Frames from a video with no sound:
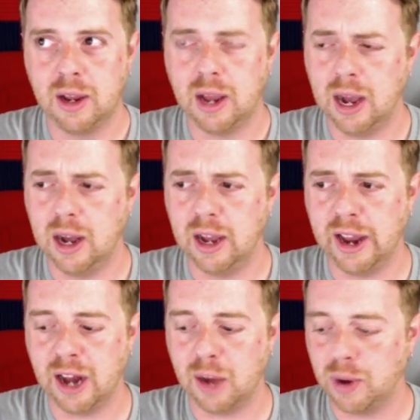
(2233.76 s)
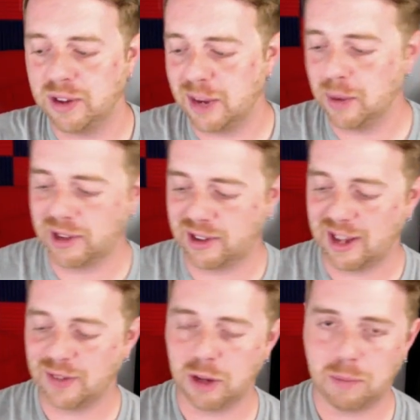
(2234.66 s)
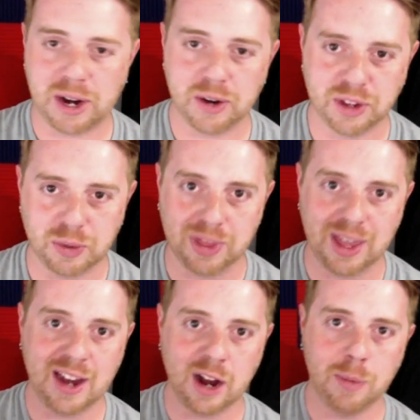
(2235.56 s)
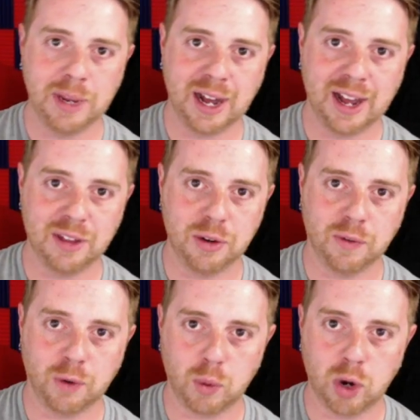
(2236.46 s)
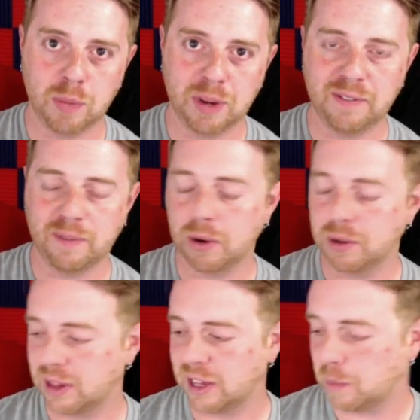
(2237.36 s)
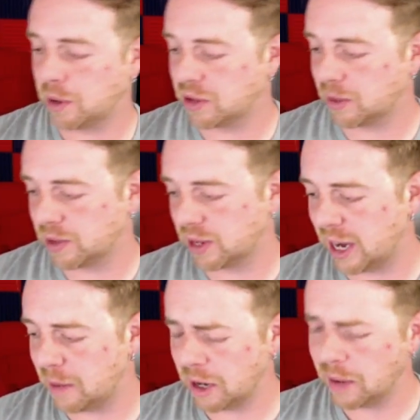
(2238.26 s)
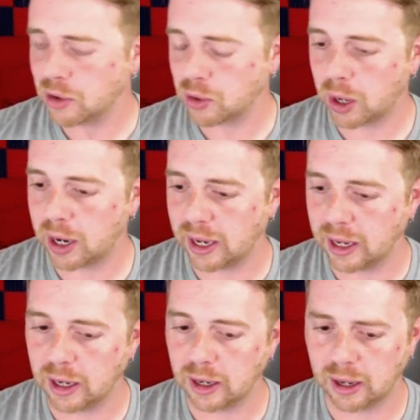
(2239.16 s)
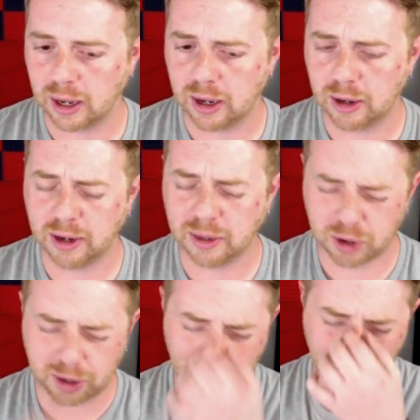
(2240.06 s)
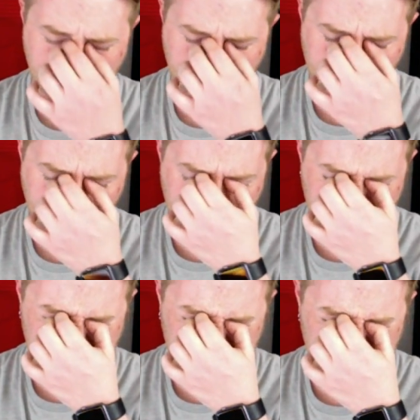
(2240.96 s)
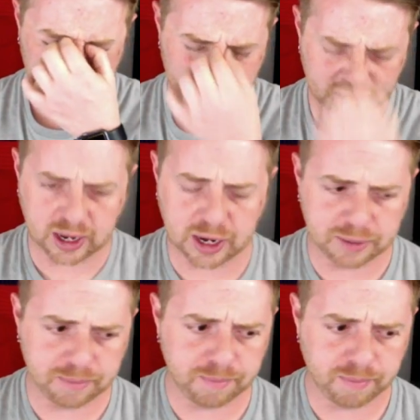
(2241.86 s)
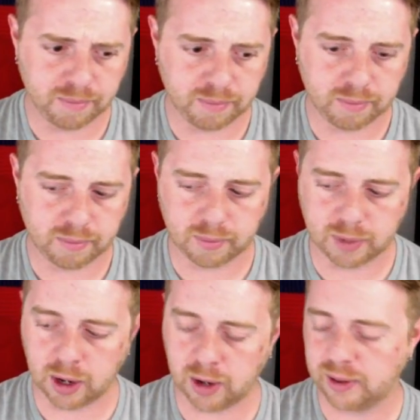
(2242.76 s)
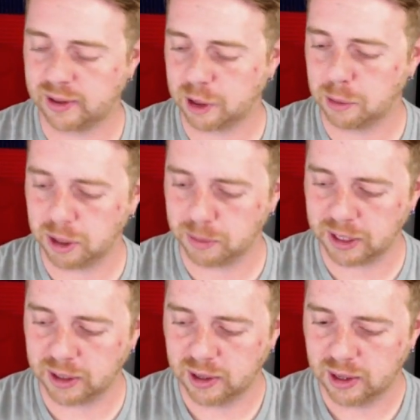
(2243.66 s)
and I was able to successfully pair this with that, albeit I had to do a firmware update first, and that's because there was a game that I was trying in it, and I'm trying to remember which one it was now. That's going to bug me.